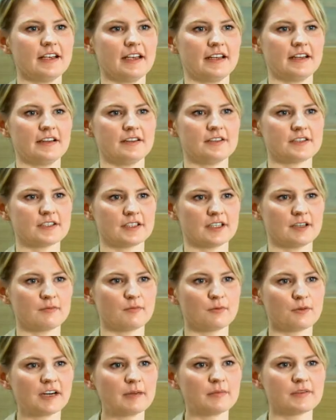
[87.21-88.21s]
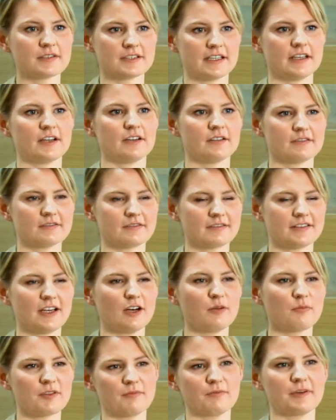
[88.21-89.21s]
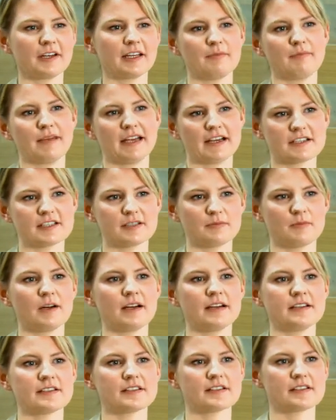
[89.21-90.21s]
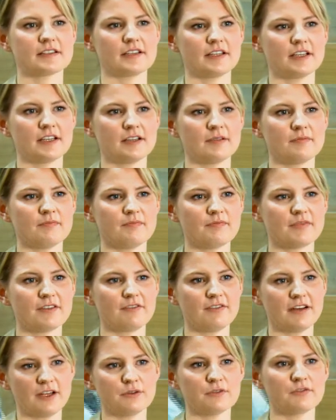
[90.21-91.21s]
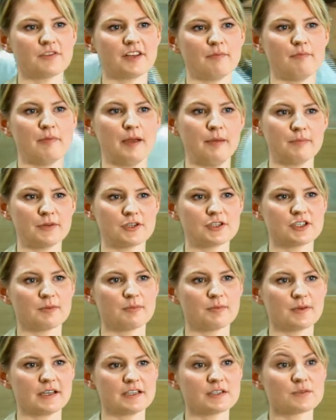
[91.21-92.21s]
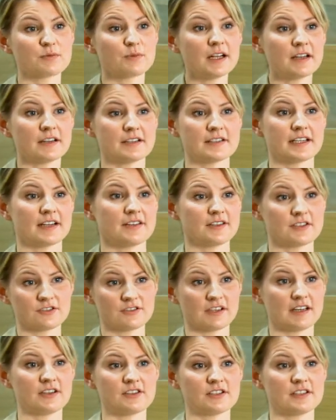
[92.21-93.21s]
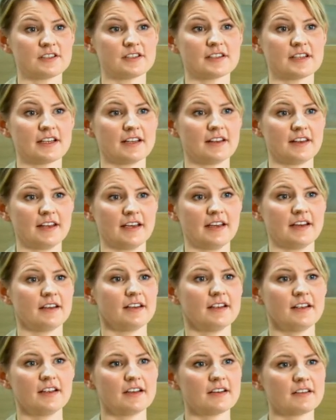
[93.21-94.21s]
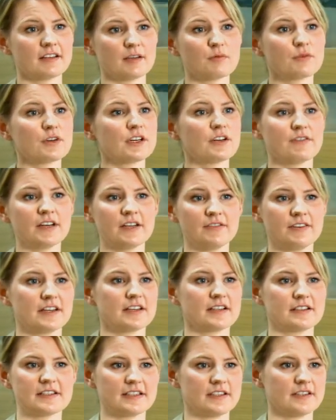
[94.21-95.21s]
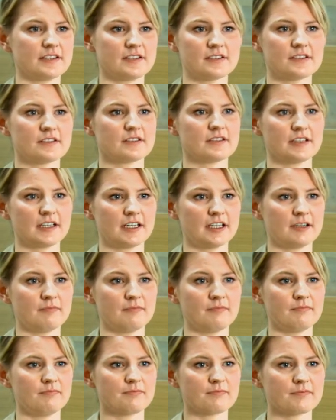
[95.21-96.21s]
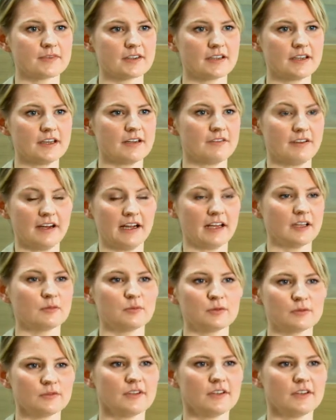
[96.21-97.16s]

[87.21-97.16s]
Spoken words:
and we're able to help them really maximise the value of their membership, as well as other strategies that they wouldn't have even considered available.